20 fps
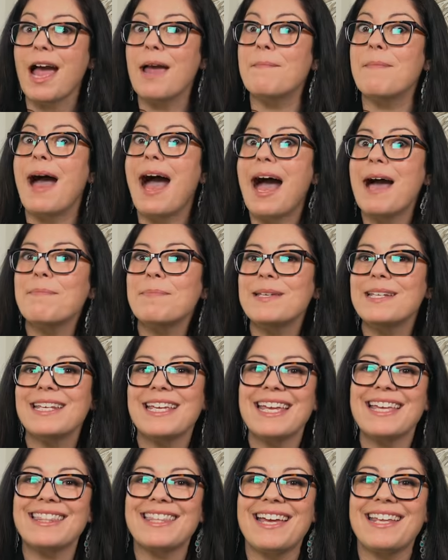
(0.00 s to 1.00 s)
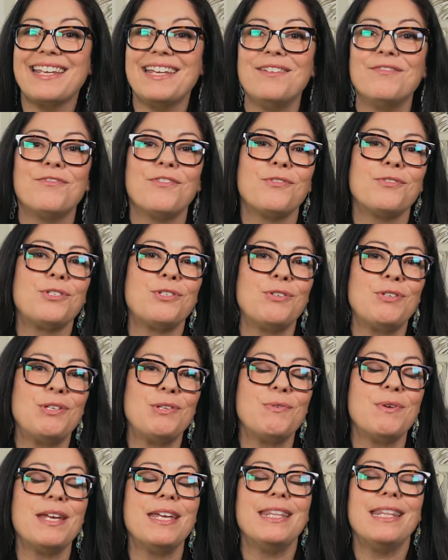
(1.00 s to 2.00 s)
I'm happy to get that info to
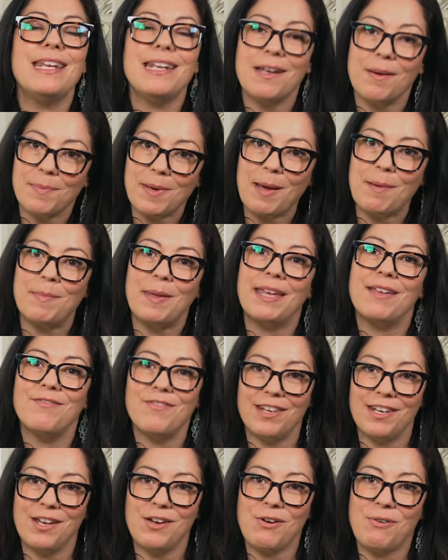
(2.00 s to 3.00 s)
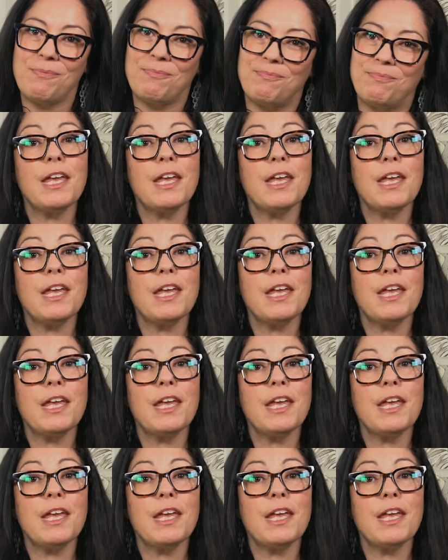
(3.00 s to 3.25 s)
you in an upcoming video.